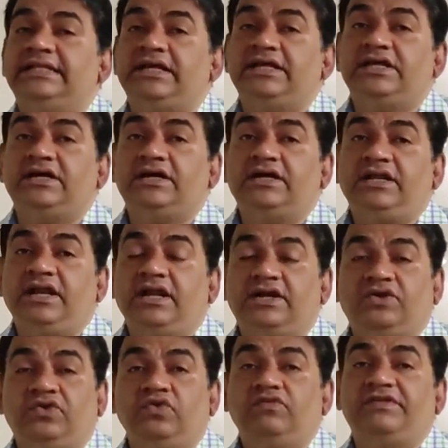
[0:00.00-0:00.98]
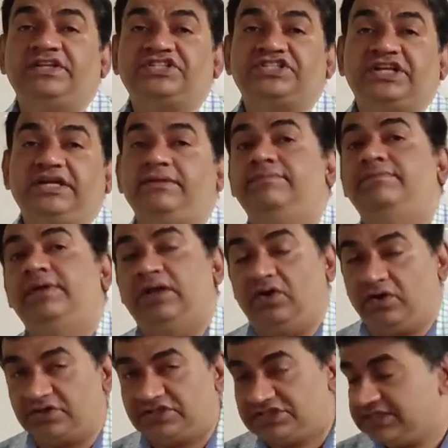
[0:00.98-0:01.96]
the year to which it
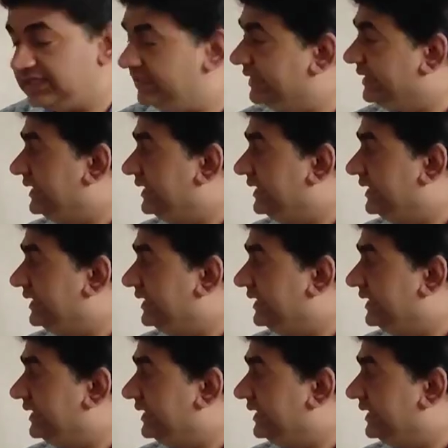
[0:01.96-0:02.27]
belongs.